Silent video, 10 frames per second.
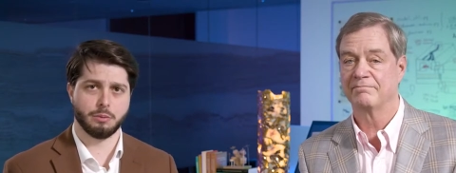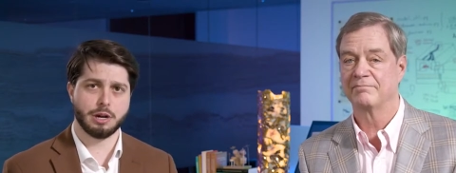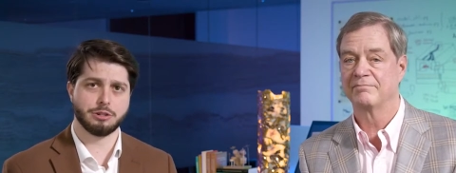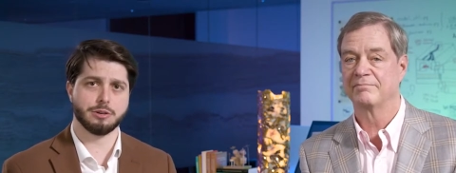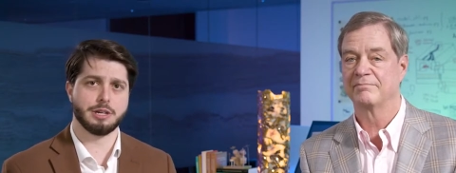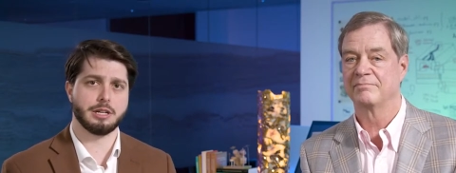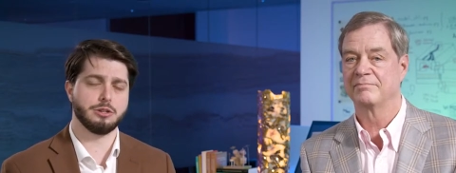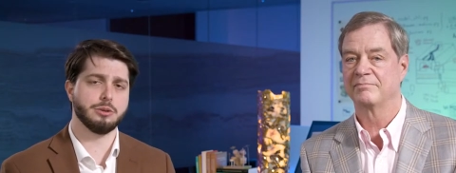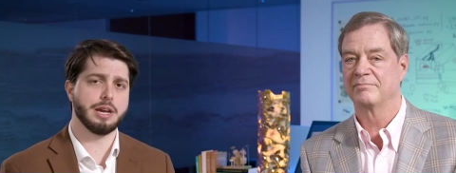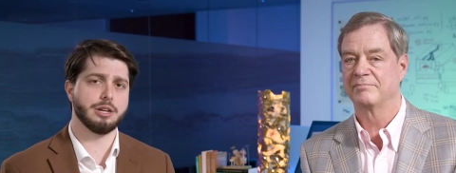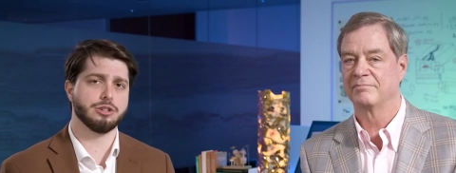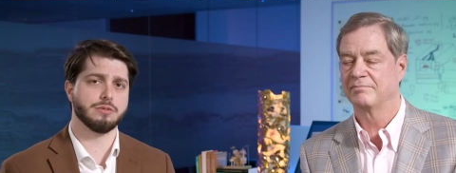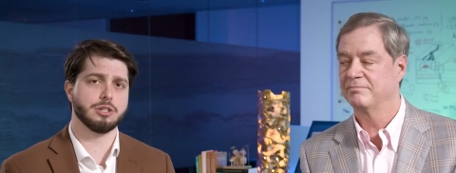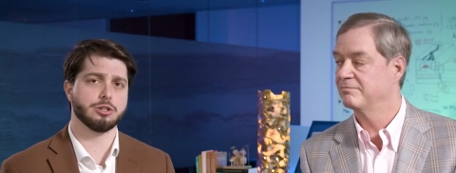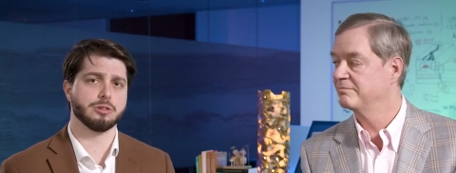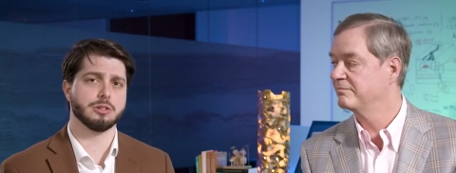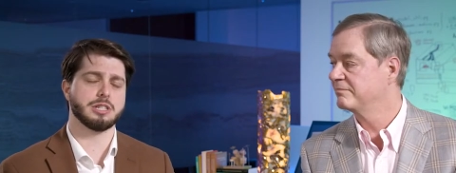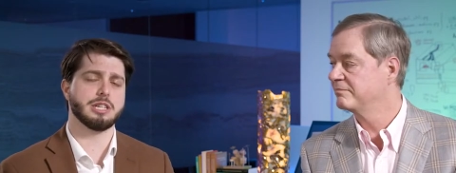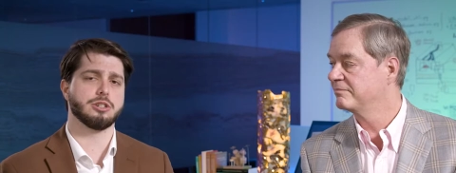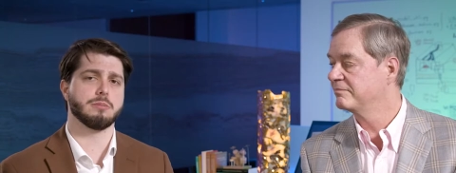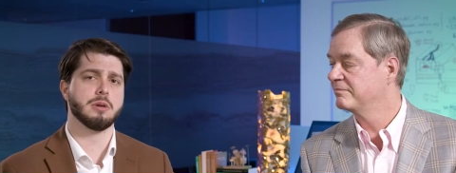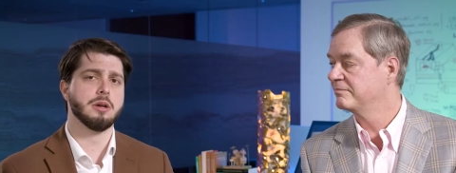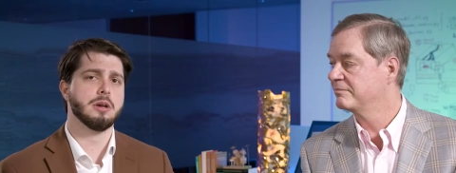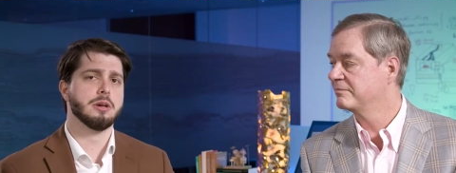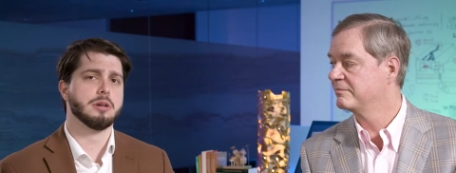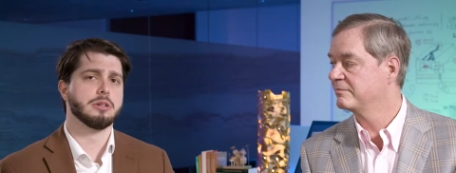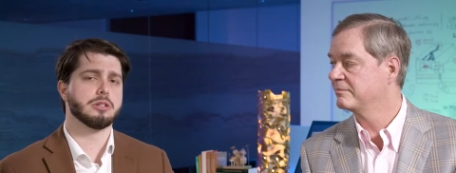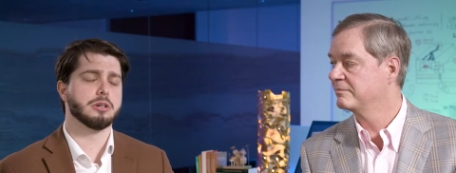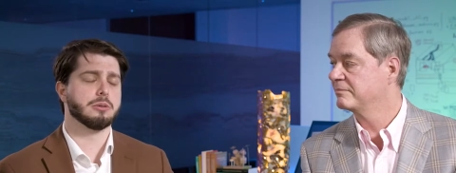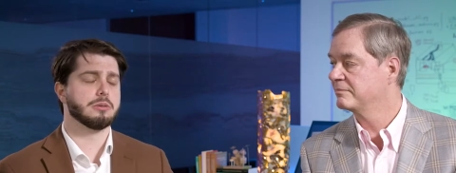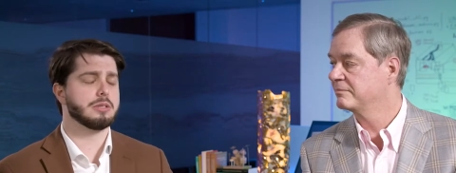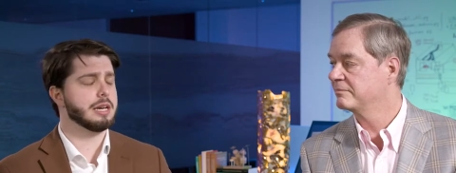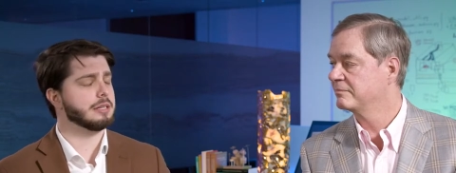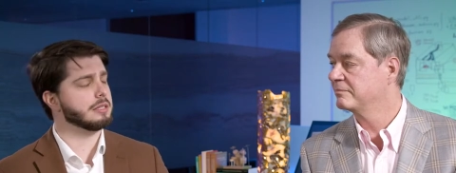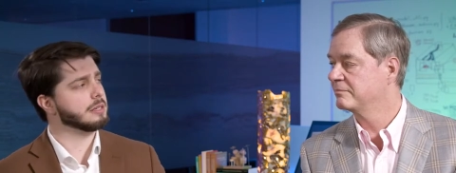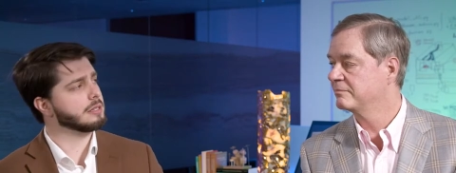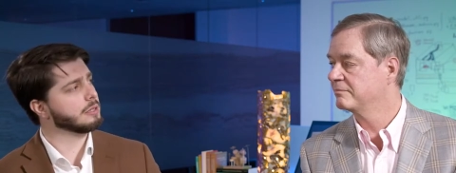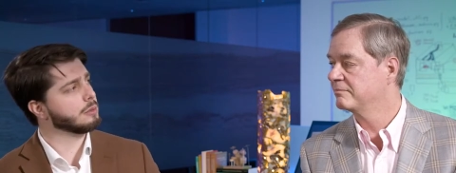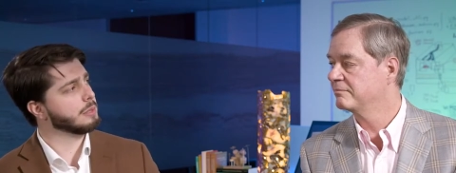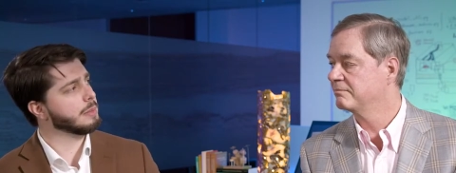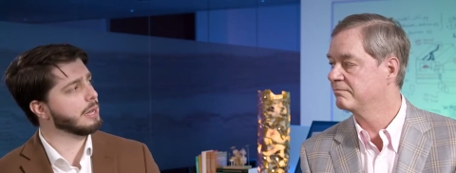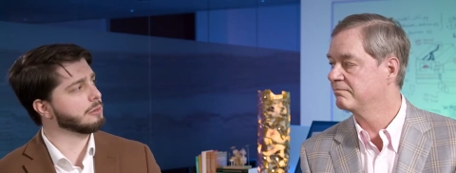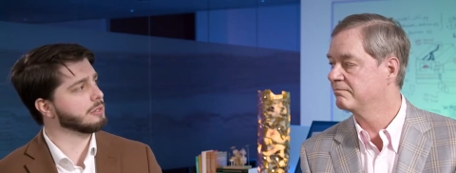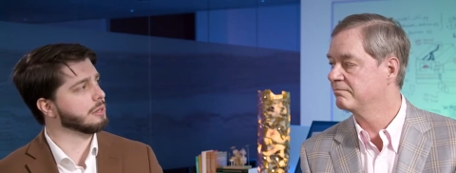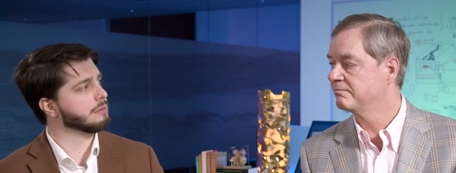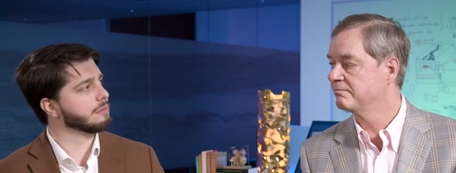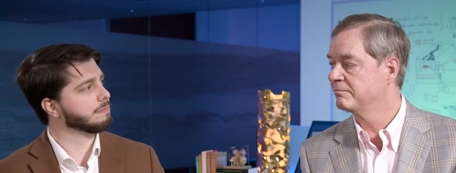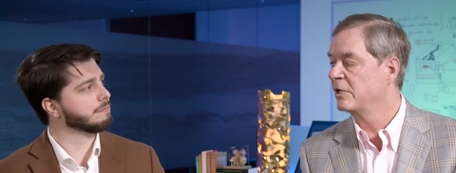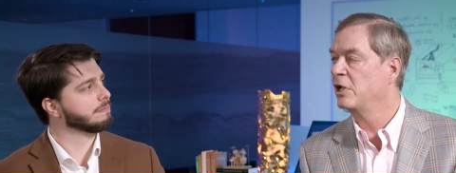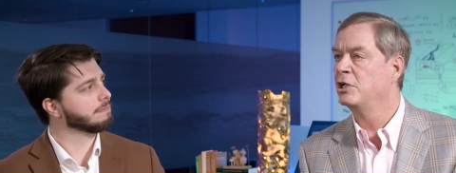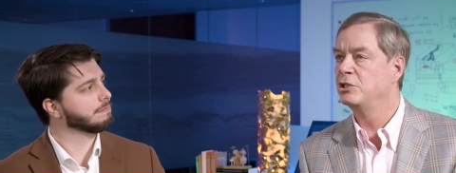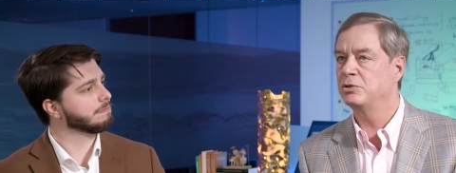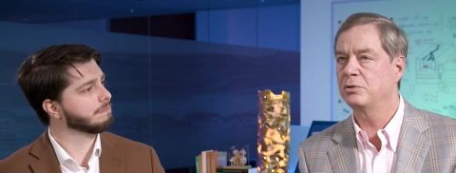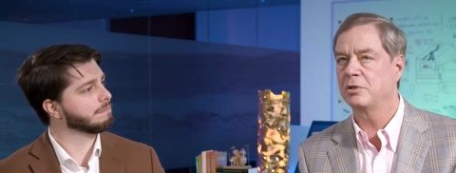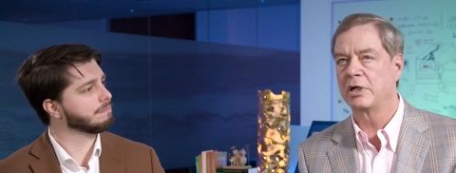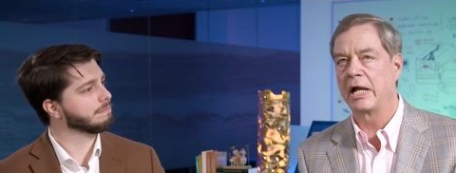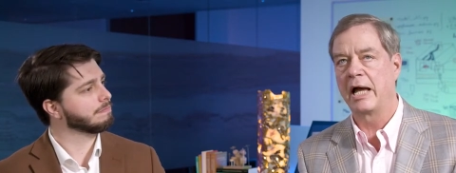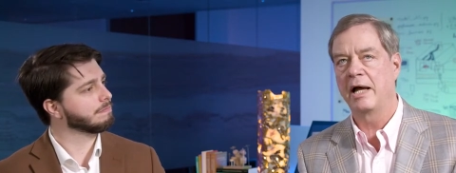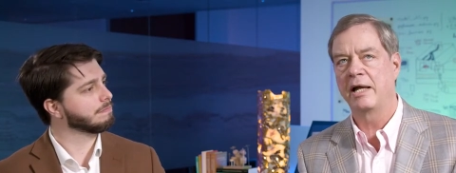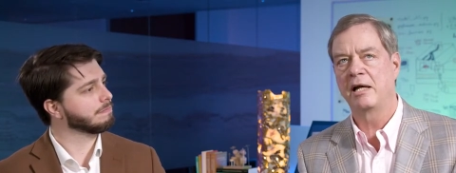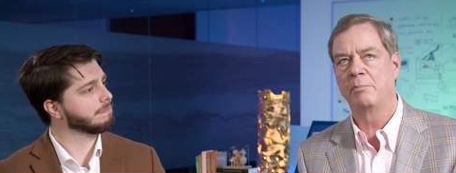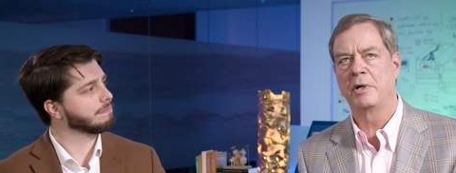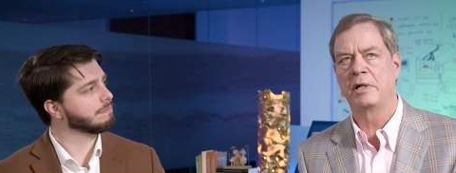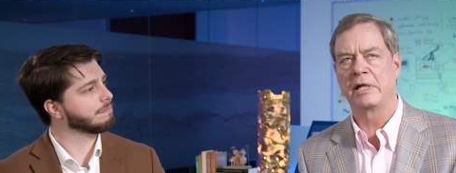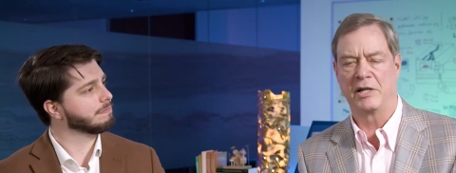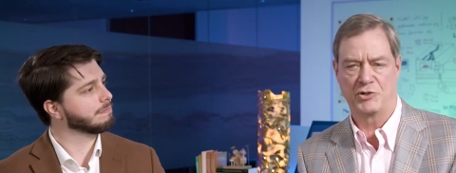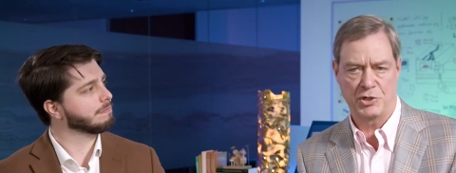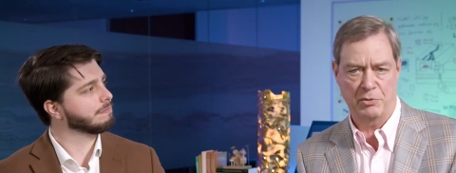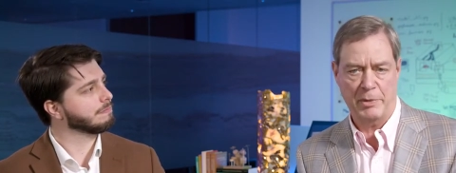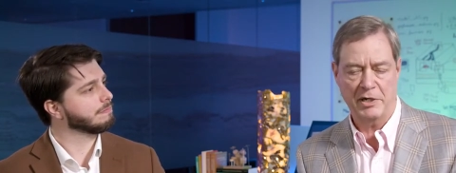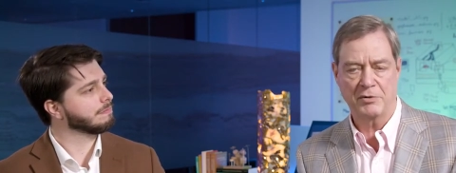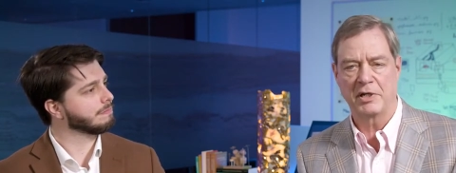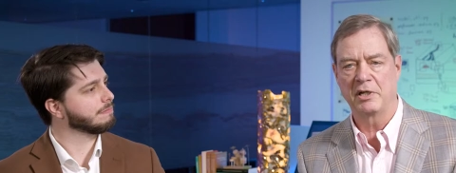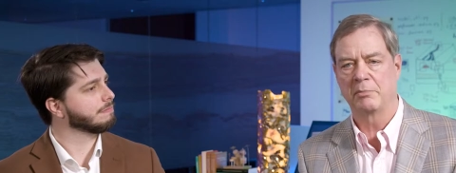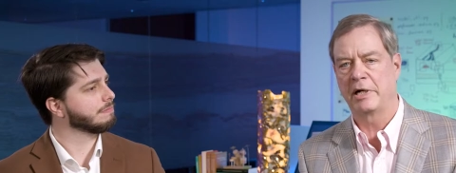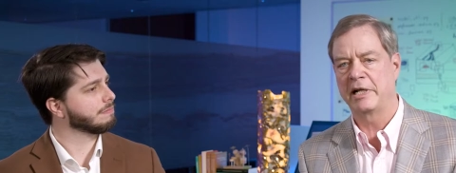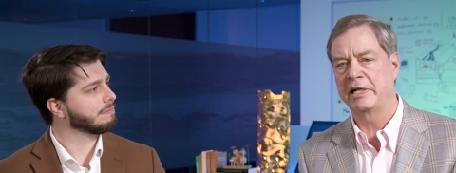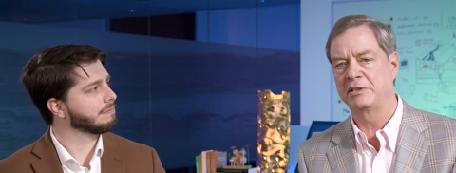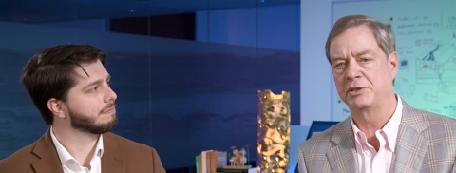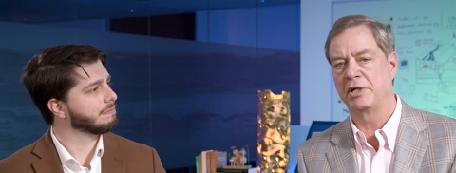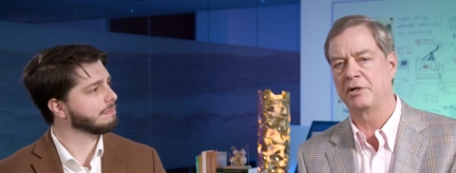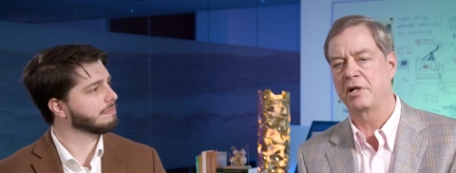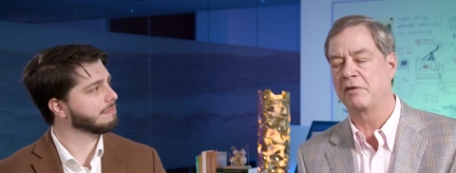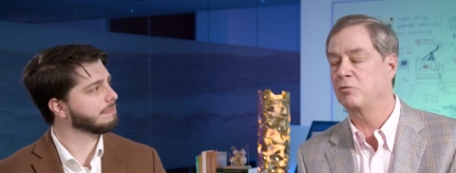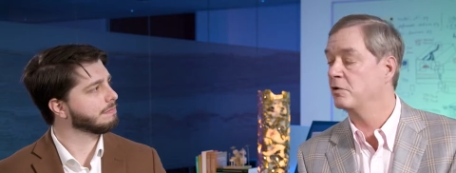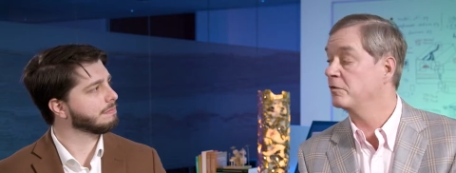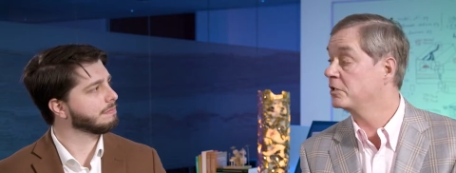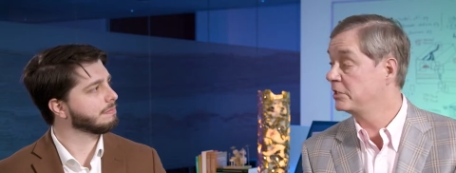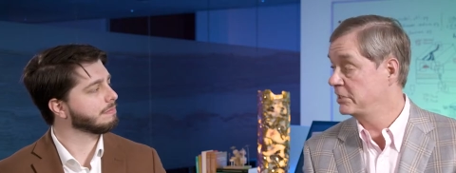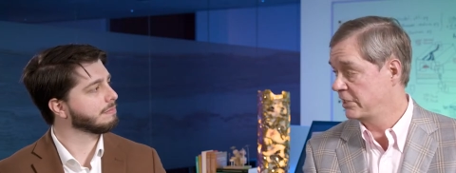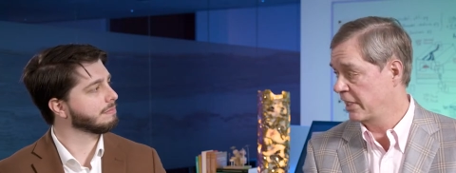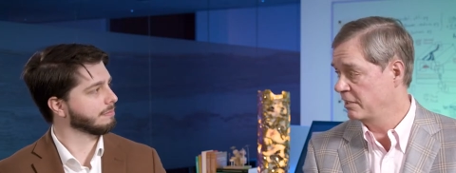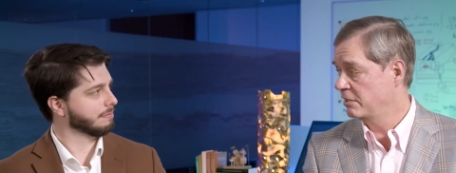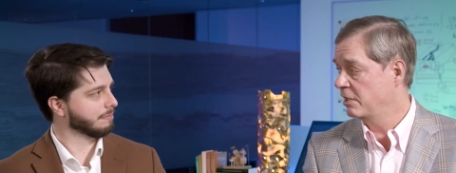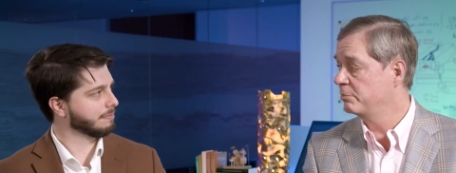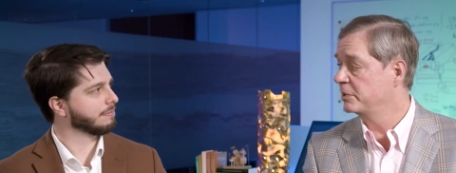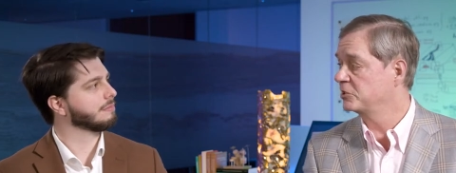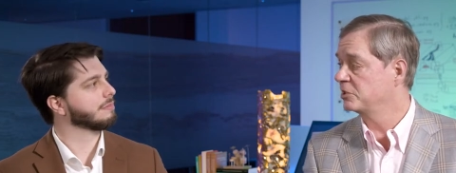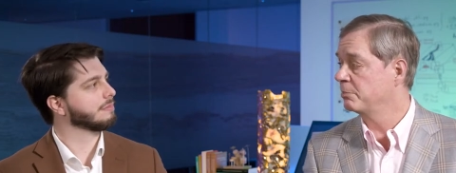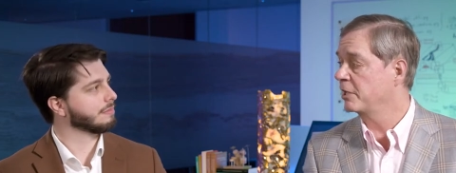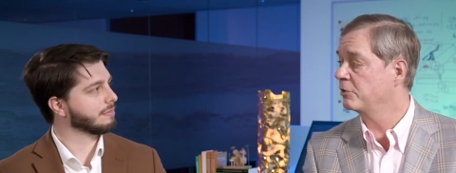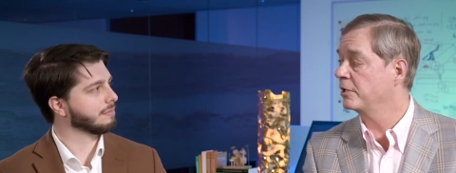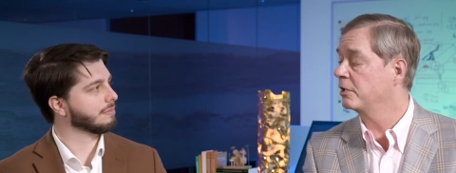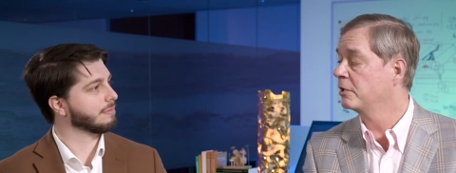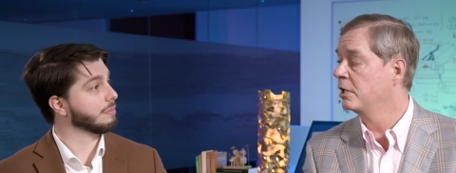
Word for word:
Speaker 1: We're entering a new age of digitalization. So, Dan, tell us a little bit about yourself. Sure. I
Speaker 2: am an engineer by degree, a mining engineer, and I've worked for 10 companies in my career.